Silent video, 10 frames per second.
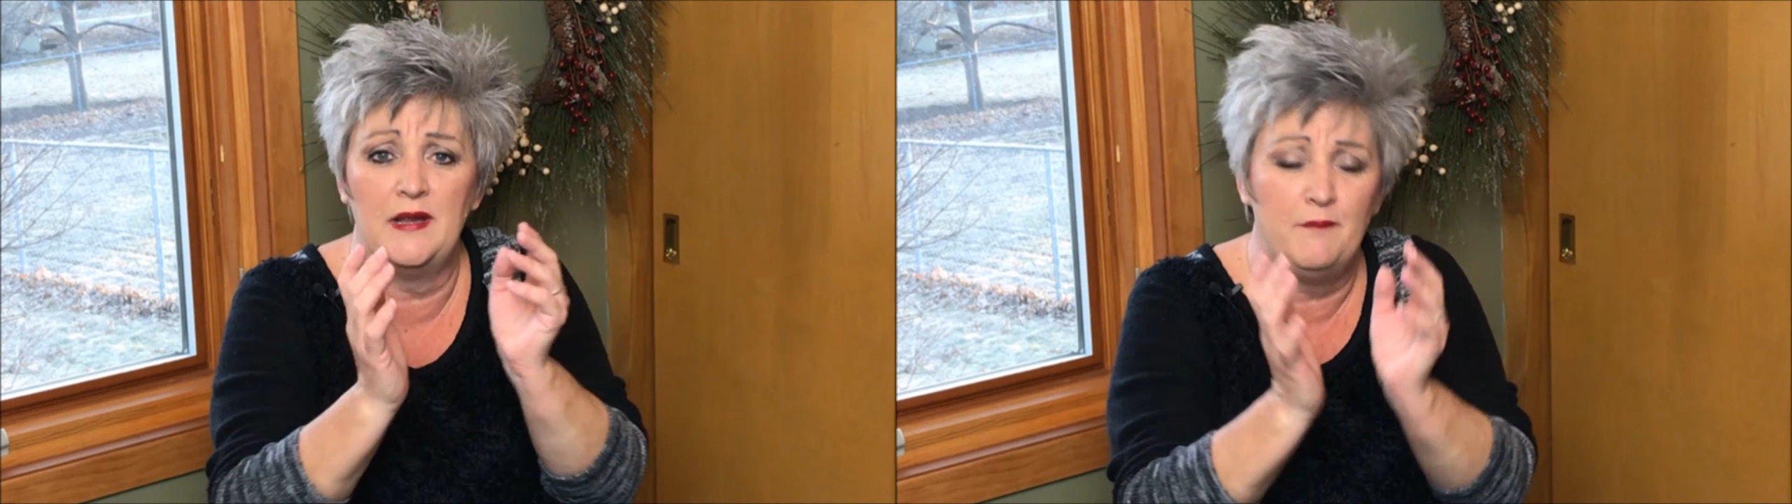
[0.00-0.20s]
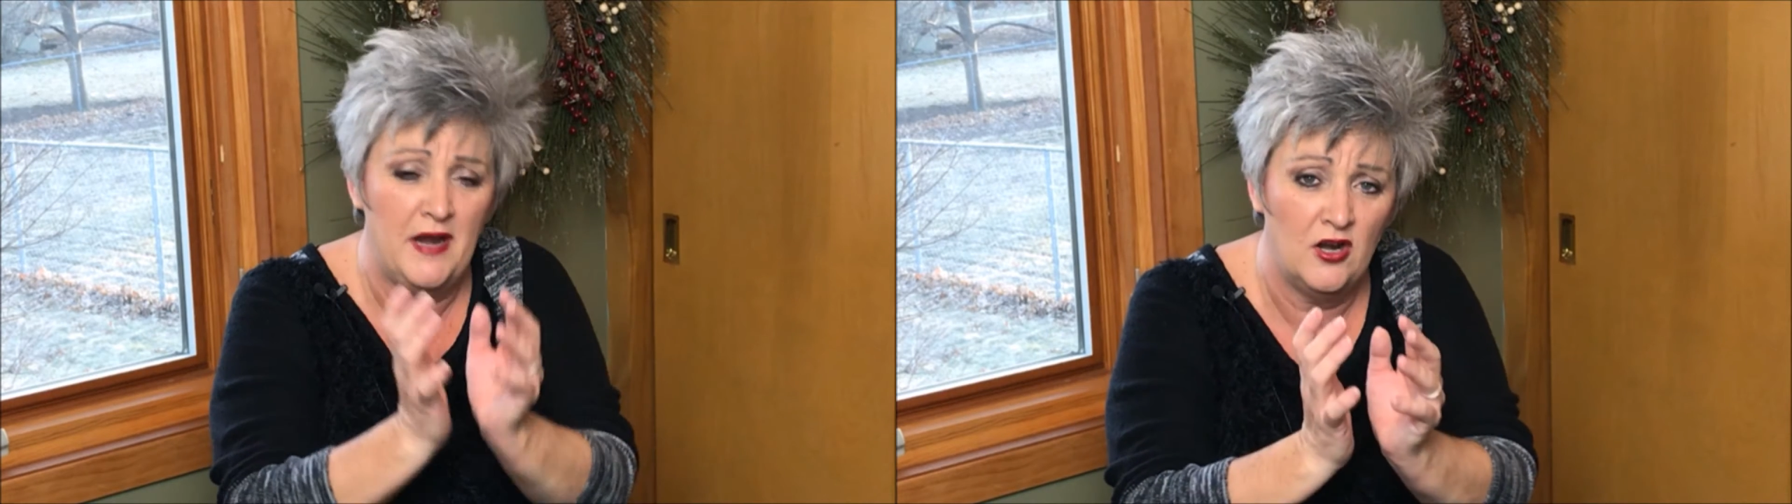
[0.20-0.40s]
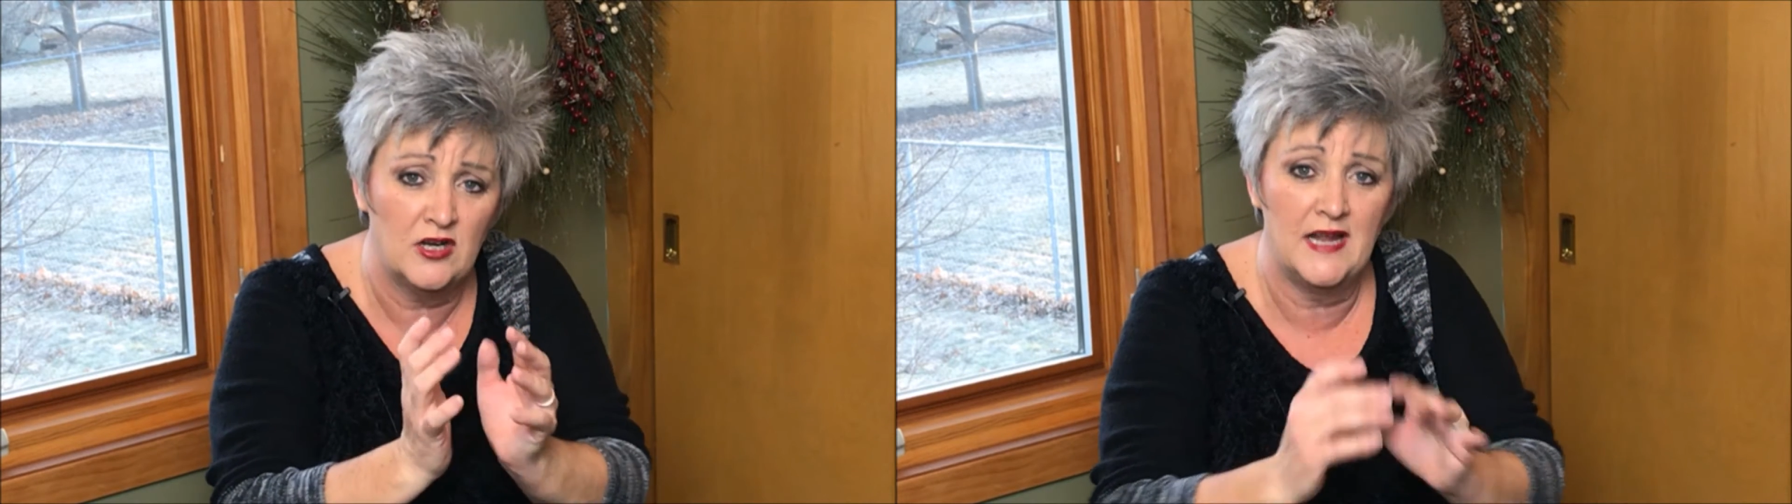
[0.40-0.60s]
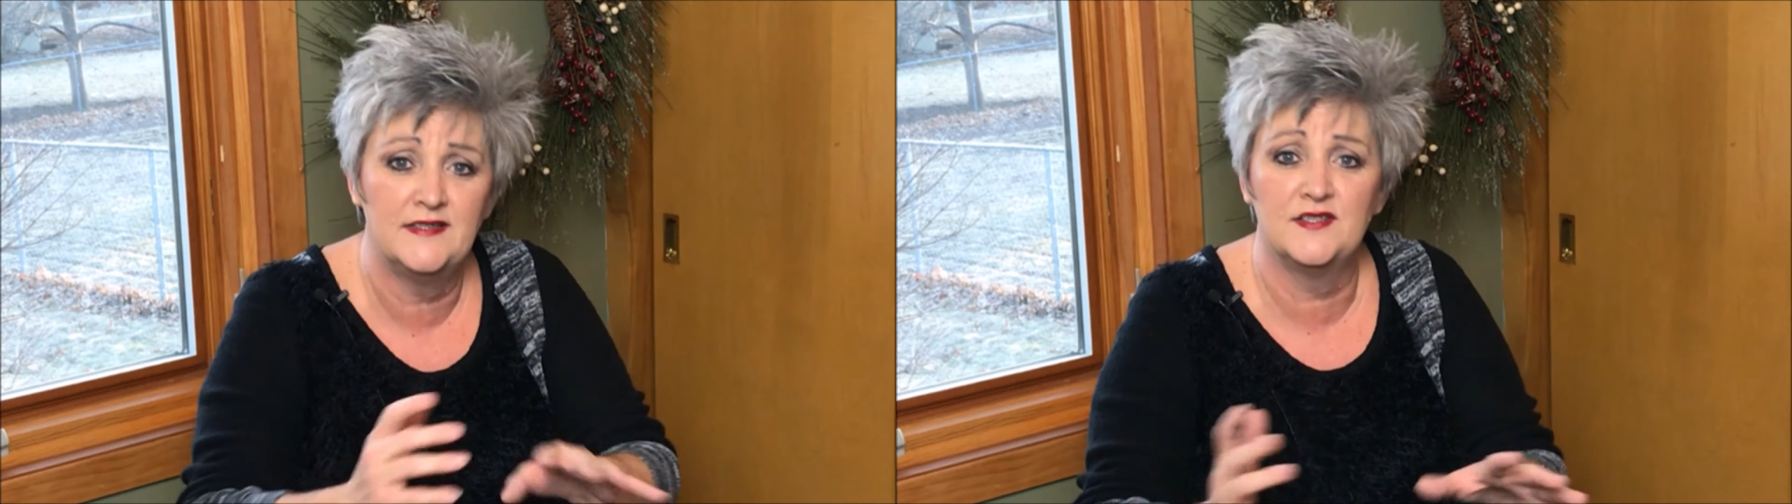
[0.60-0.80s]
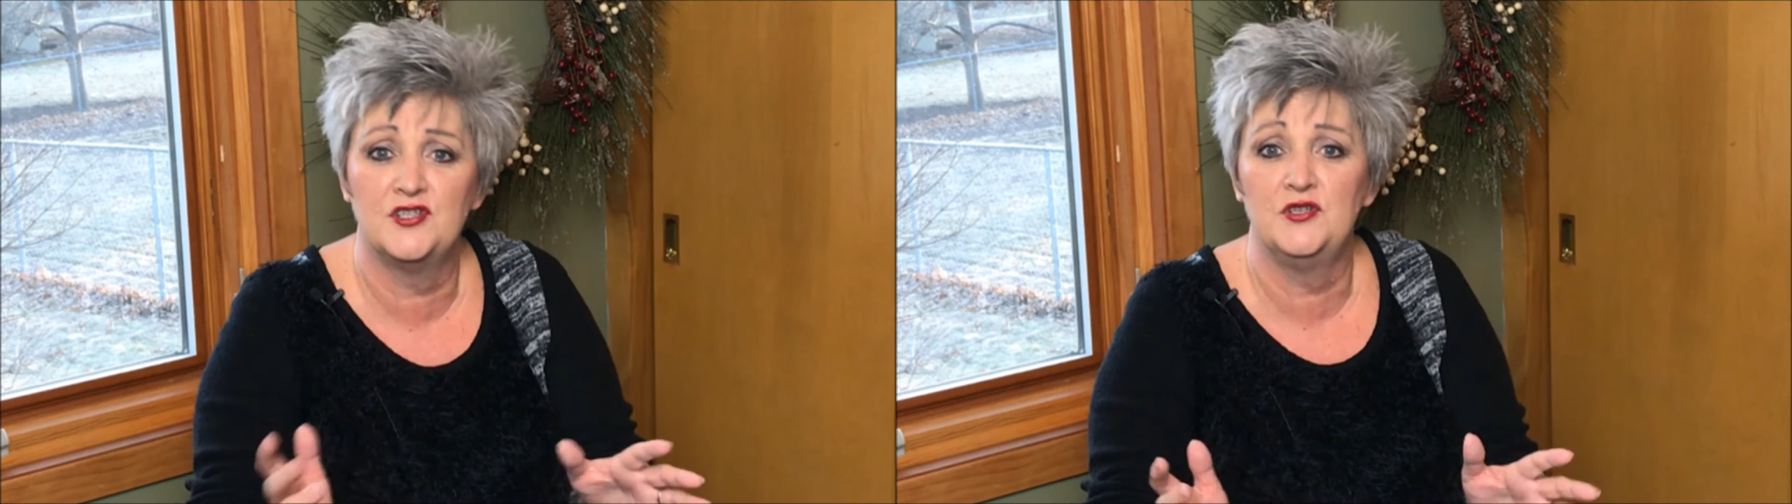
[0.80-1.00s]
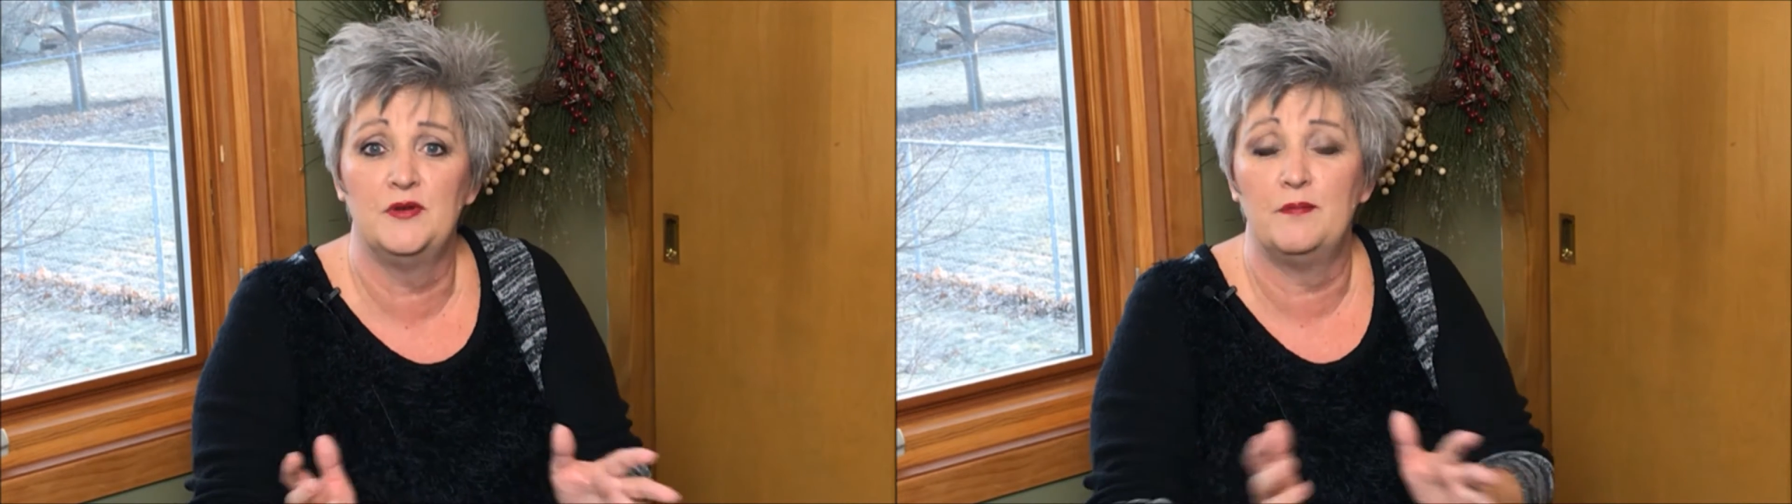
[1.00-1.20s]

it paralyzes you